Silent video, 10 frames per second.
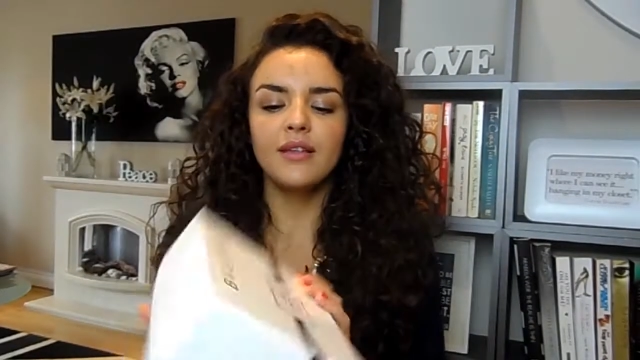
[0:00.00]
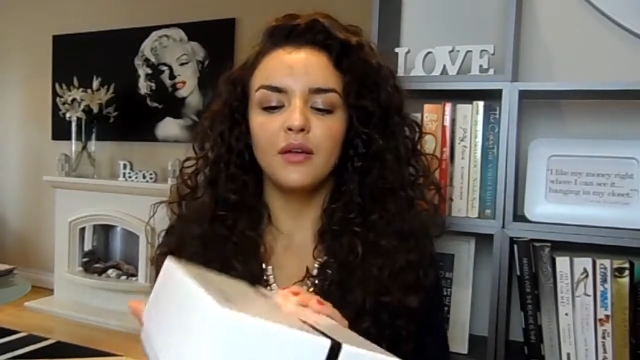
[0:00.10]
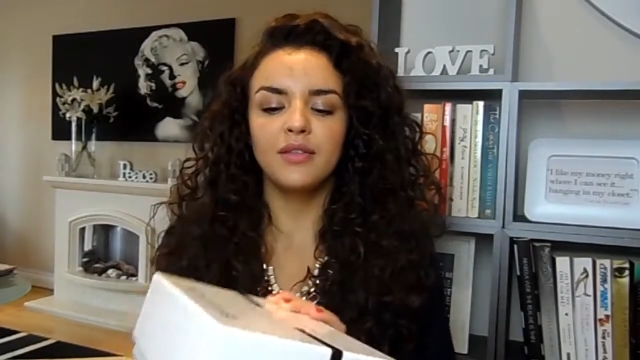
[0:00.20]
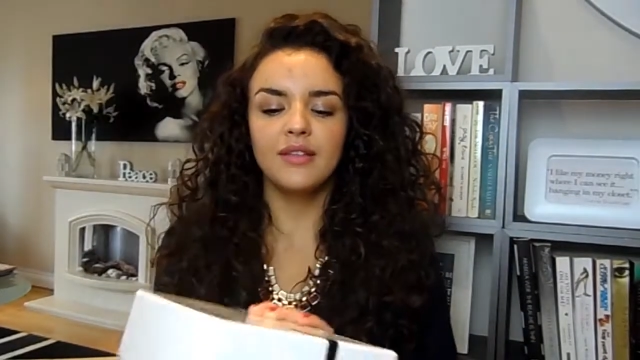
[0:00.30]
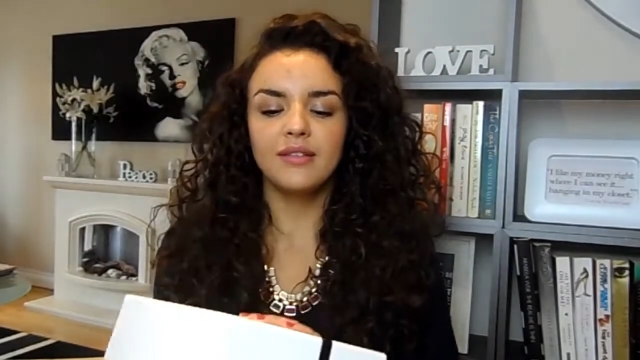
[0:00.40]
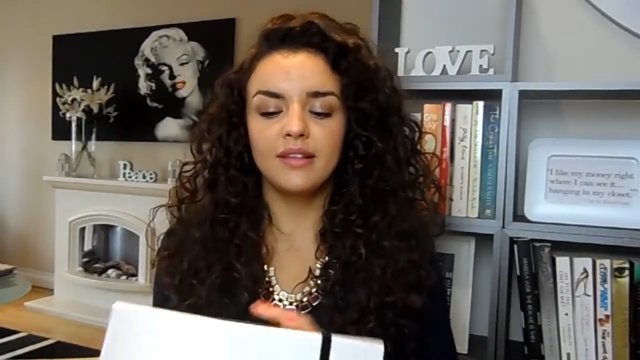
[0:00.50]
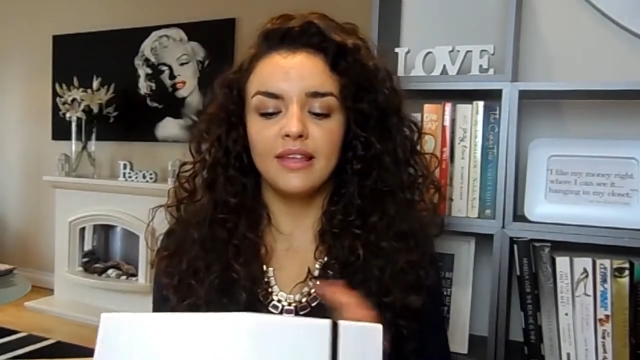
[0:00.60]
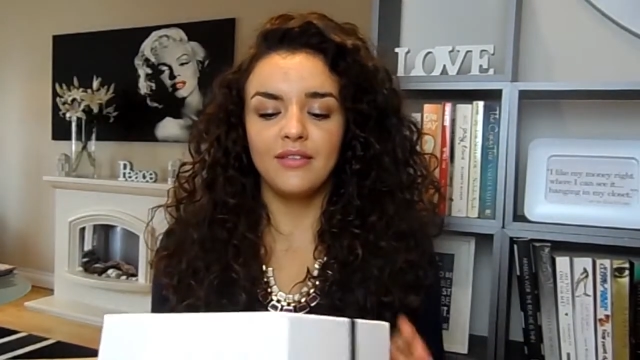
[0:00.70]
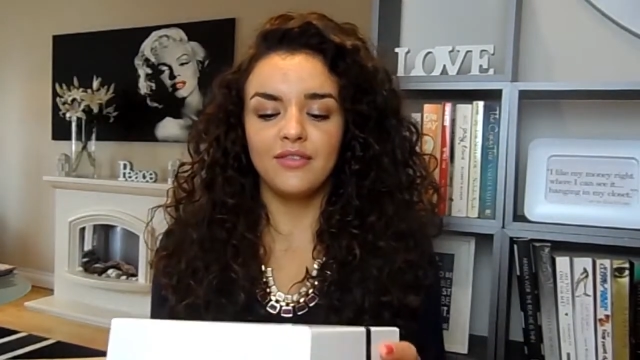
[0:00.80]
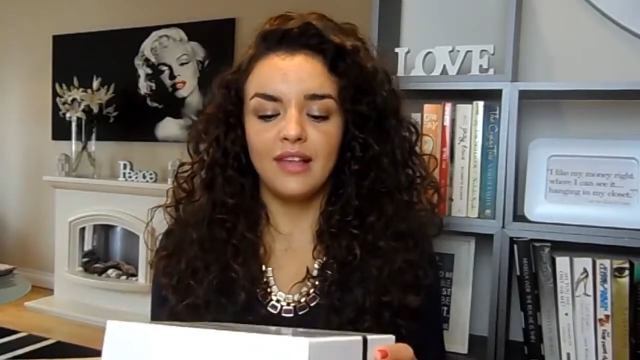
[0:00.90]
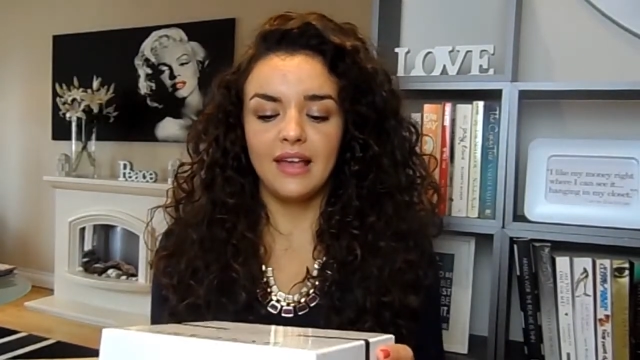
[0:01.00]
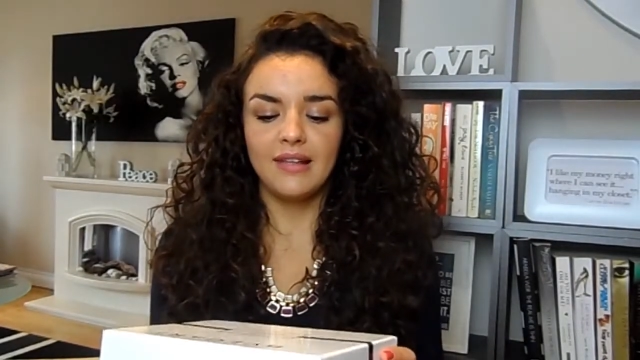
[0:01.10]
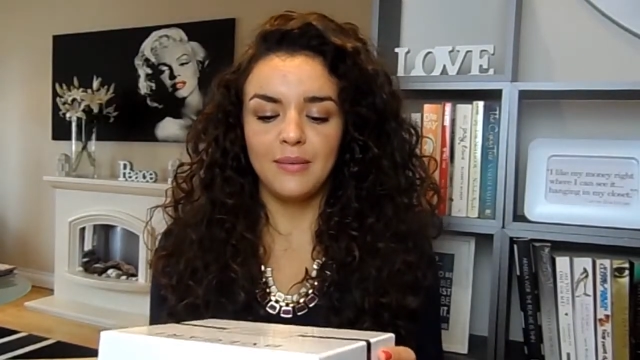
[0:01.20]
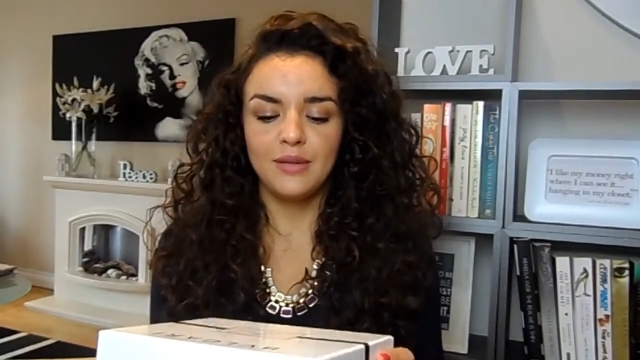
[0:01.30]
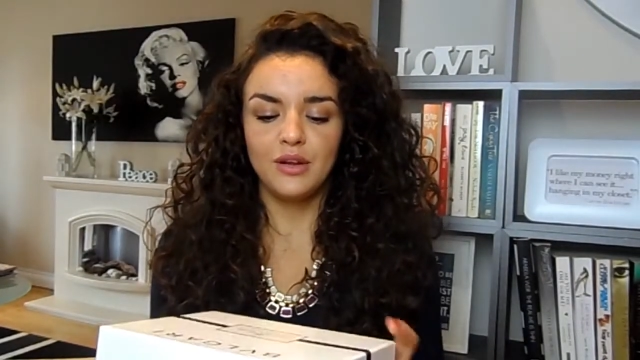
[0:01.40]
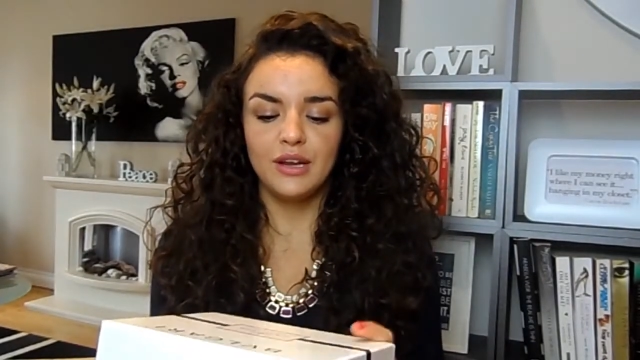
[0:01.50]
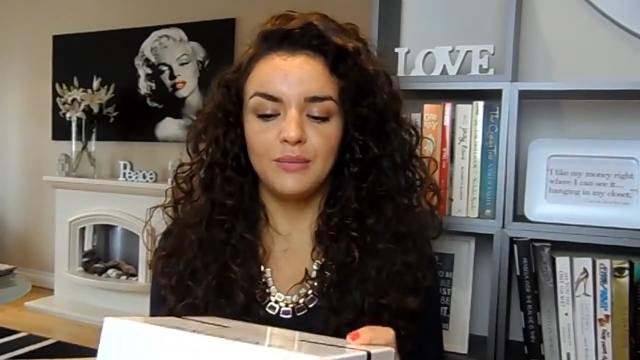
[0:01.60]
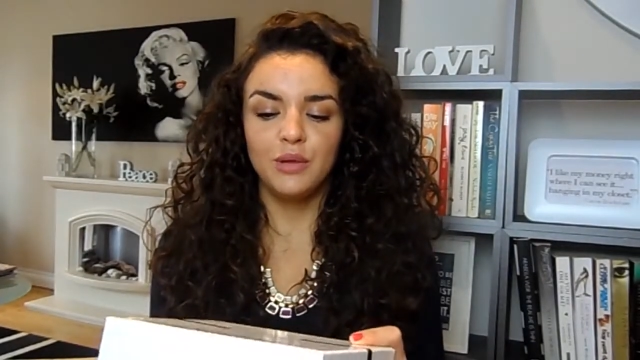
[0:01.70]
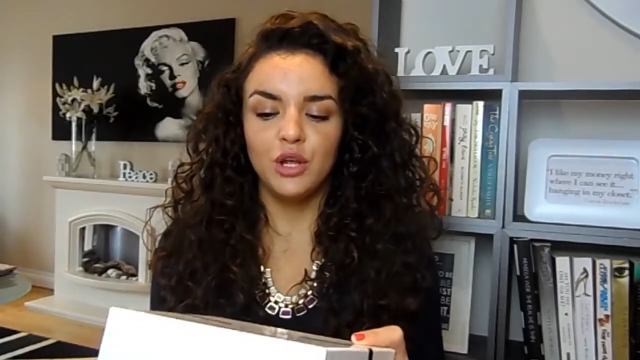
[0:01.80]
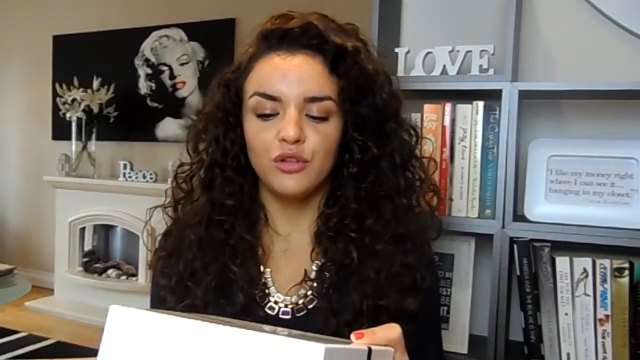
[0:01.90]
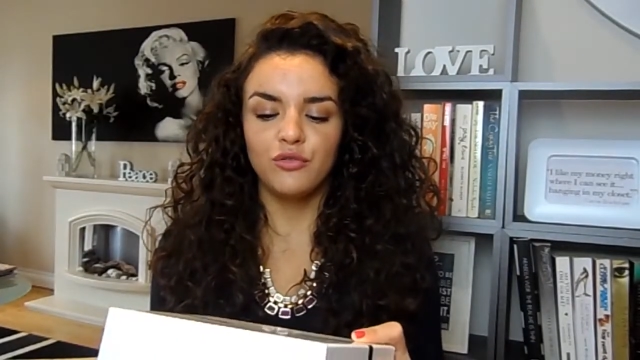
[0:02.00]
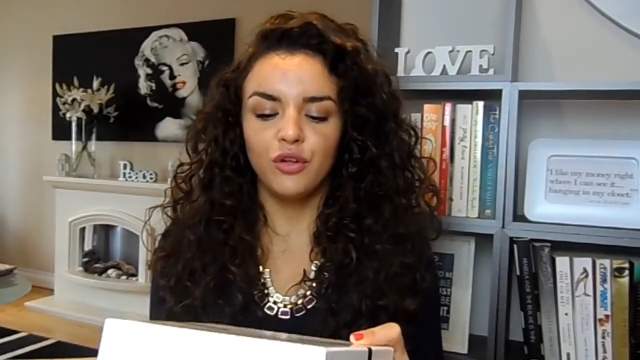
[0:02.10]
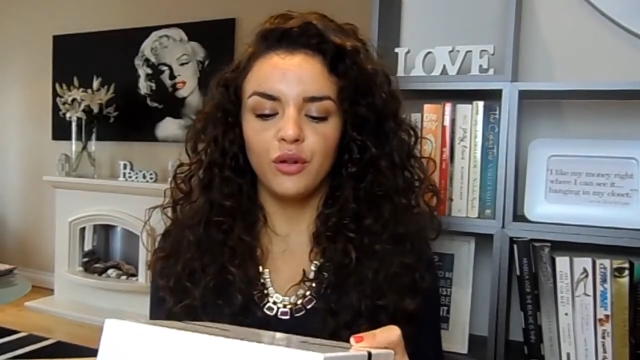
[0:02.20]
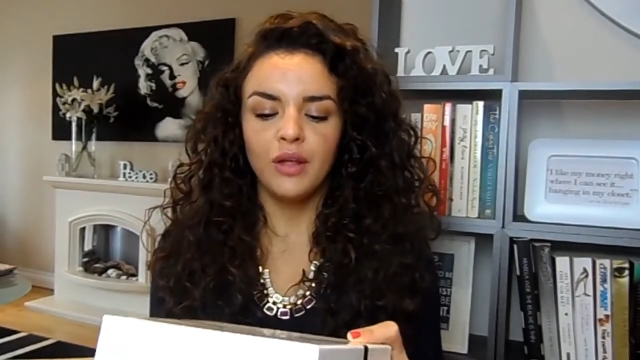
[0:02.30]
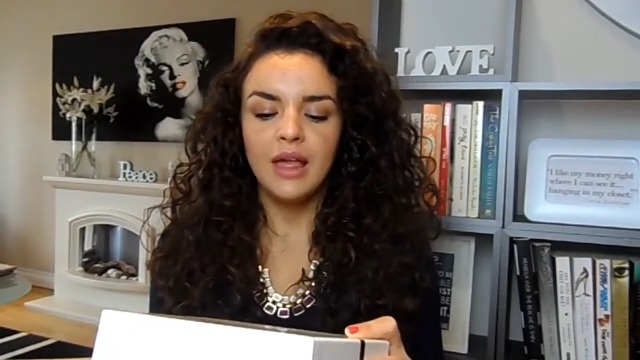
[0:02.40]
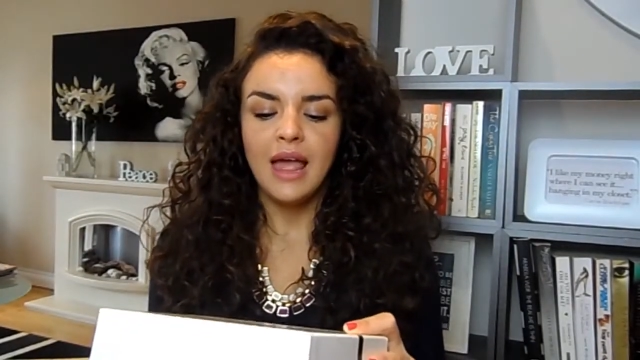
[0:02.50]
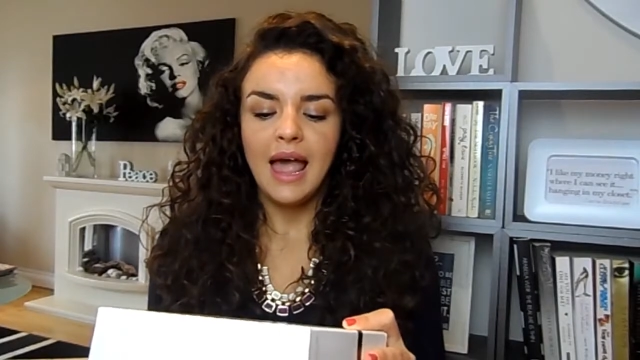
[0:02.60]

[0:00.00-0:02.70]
So this gift set is absolutely beautiful